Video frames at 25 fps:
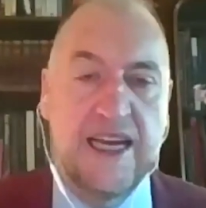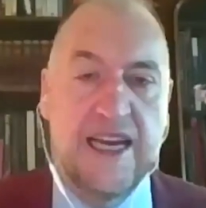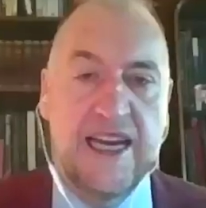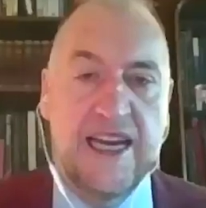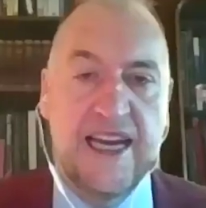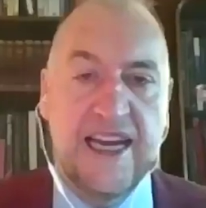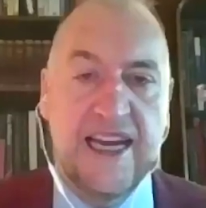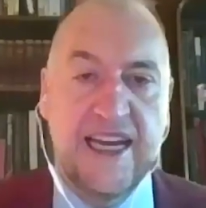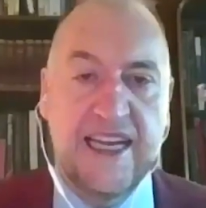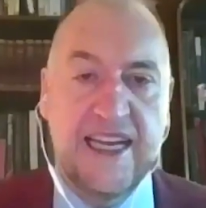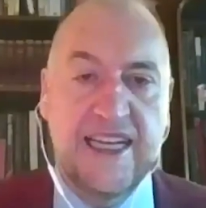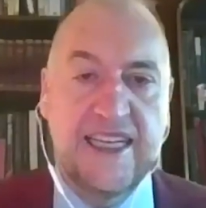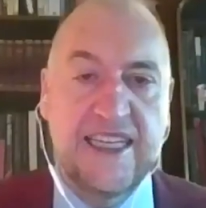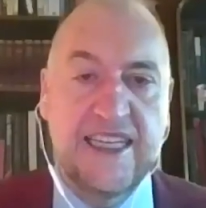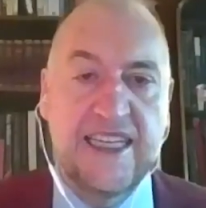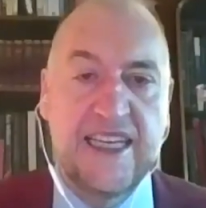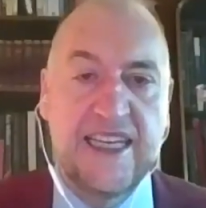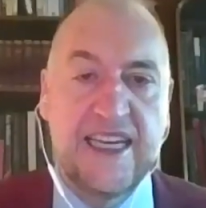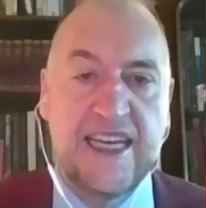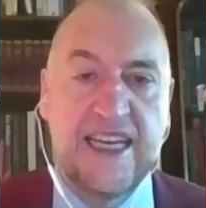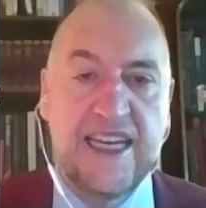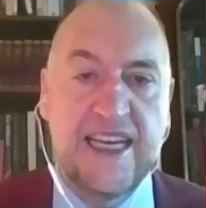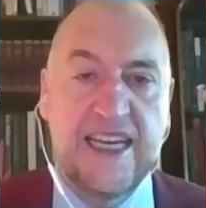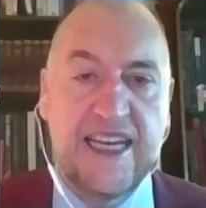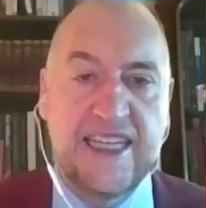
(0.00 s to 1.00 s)
in
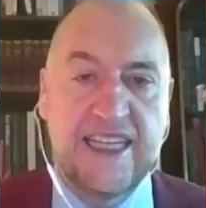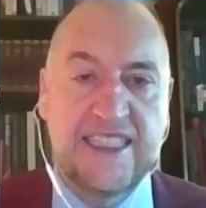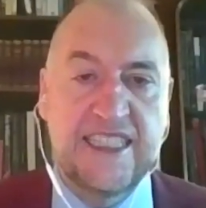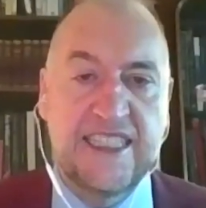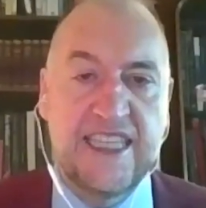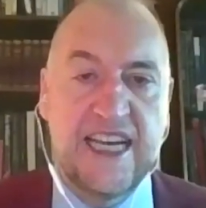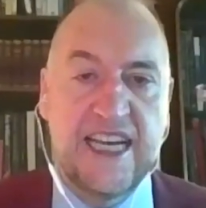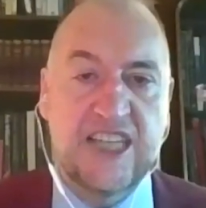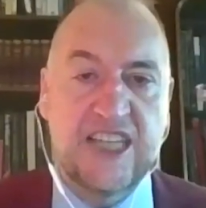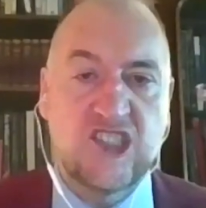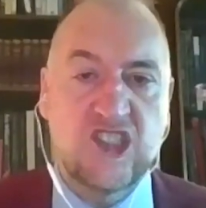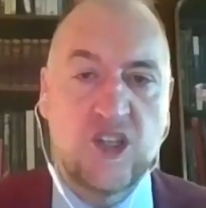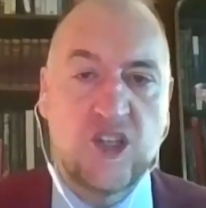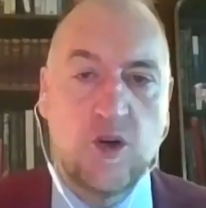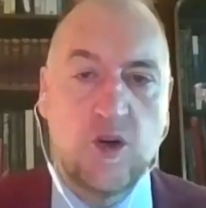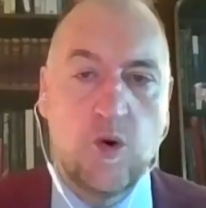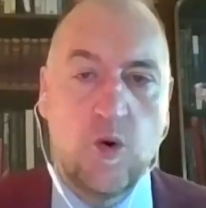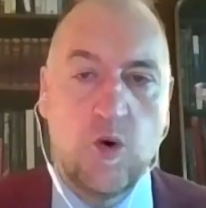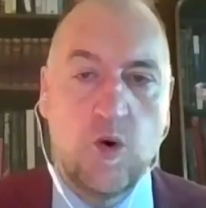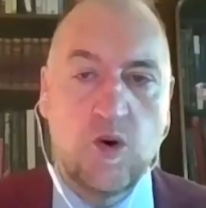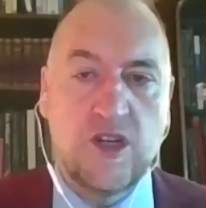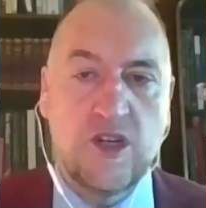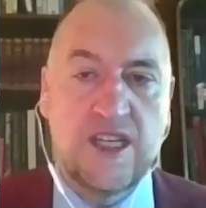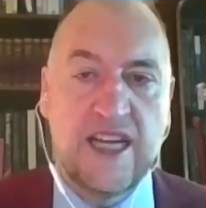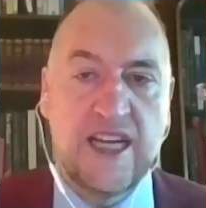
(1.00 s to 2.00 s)
international
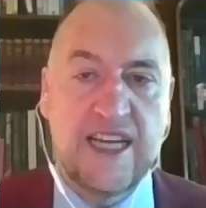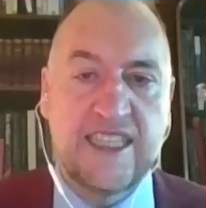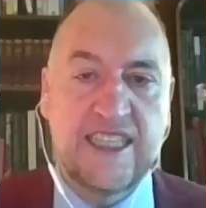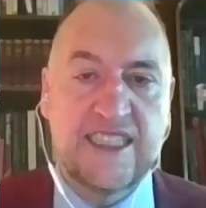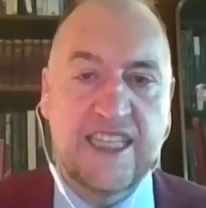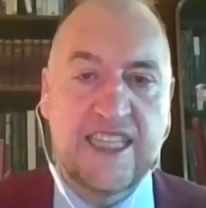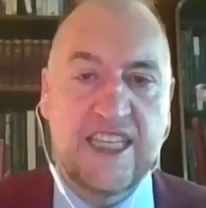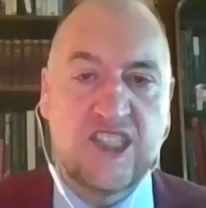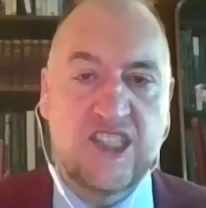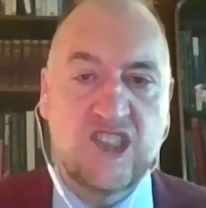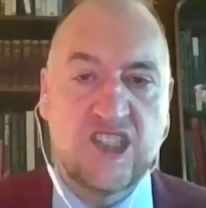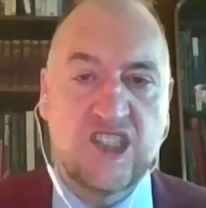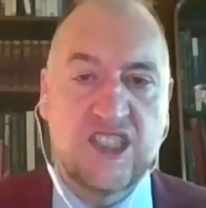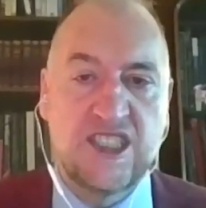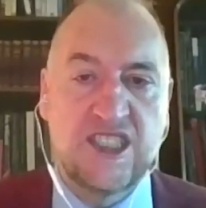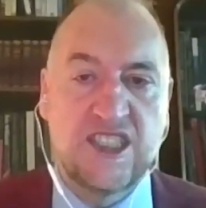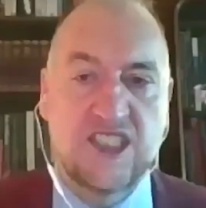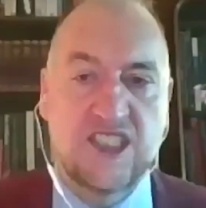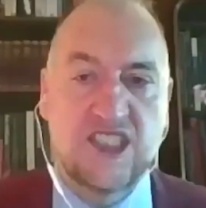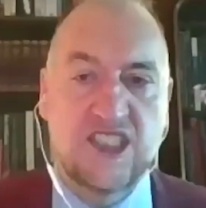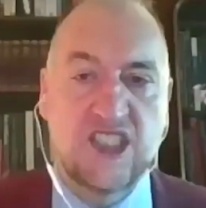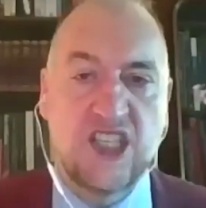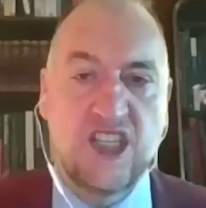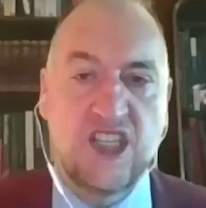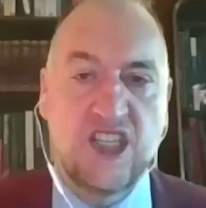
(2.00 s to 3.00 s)

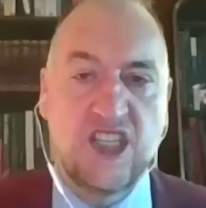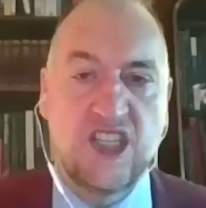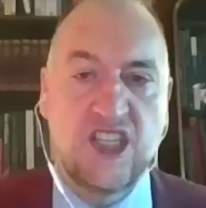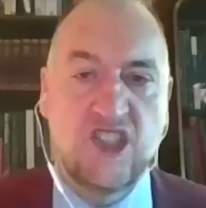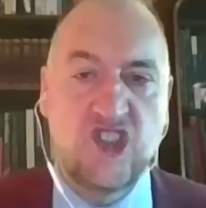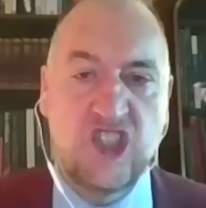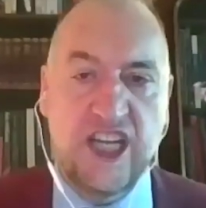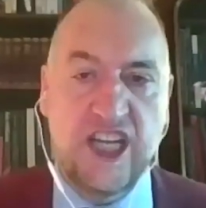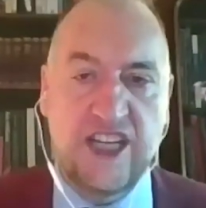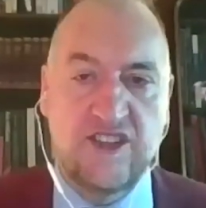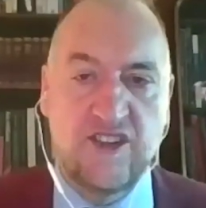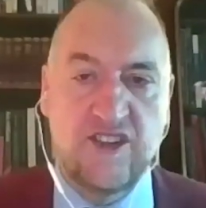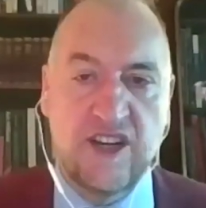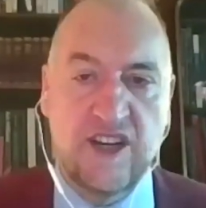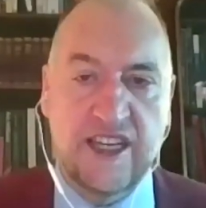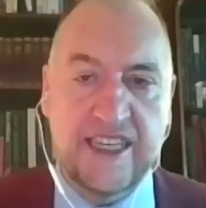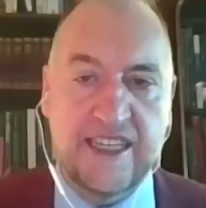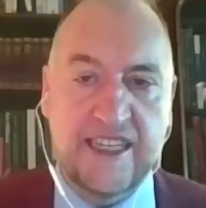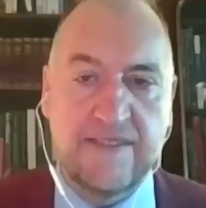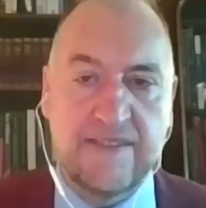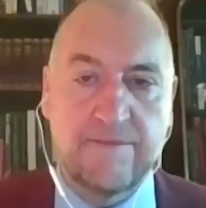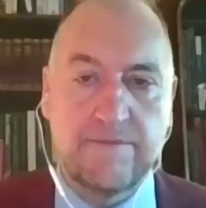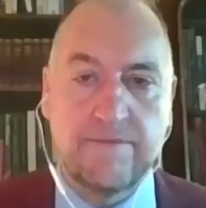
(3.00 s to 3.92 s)
organizations generally.